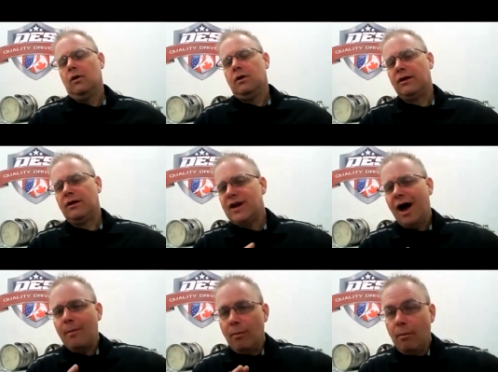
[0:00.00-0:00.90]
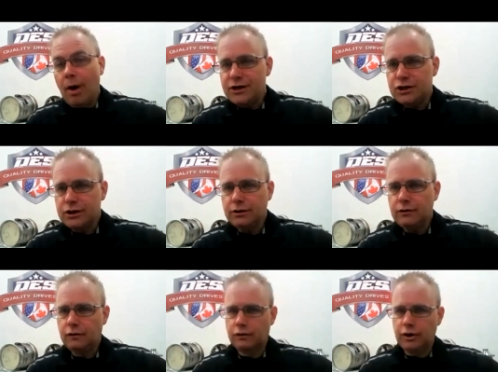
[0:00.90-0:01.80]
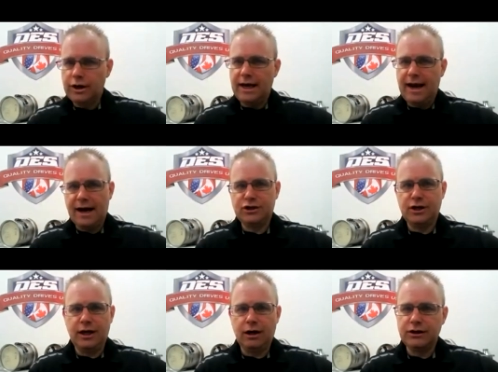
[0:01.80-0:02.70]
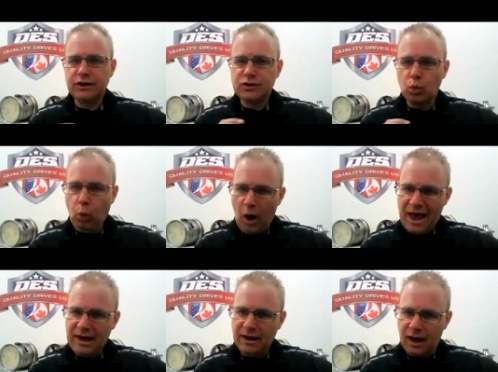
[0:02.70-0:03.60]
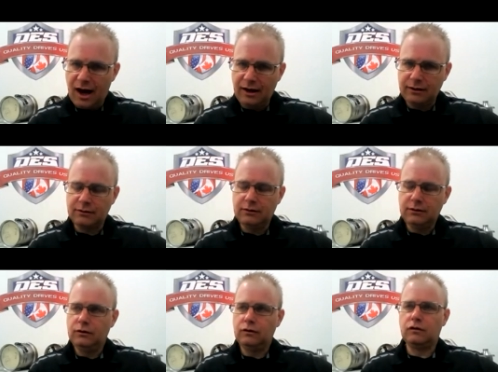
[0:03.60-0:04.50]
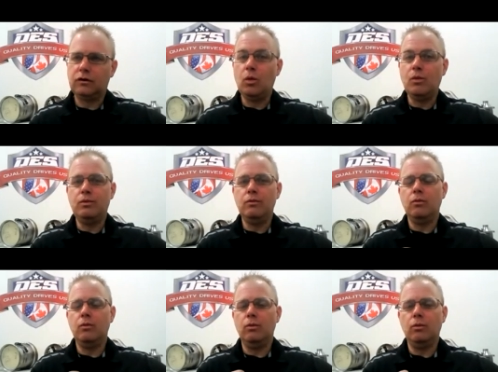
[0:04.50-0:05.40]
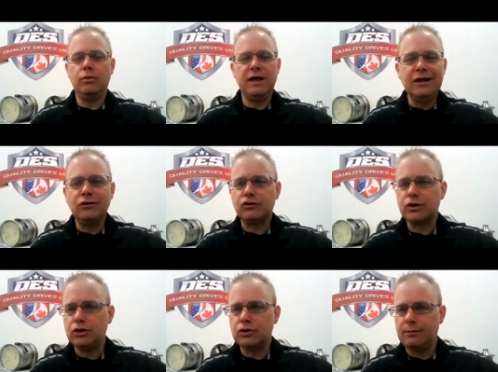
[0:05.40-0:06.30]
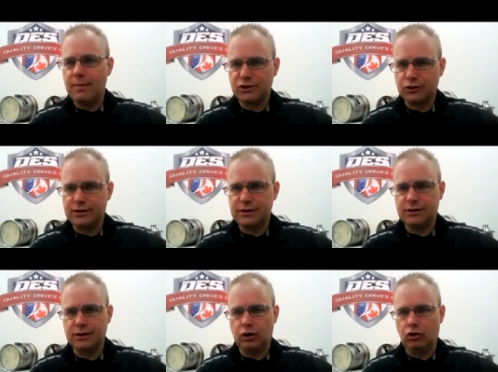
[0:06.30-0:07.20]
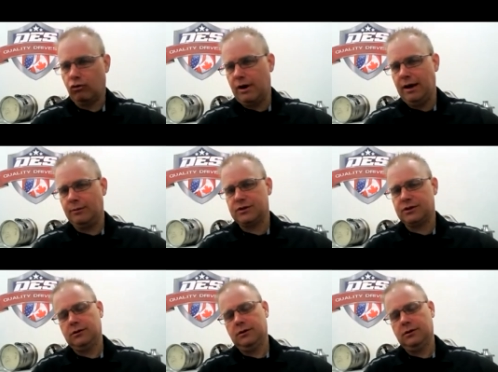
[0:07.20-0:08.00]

Now there's not much soot and ash in there. It doesn't weigh a lot. So the industry usually measures this in grams.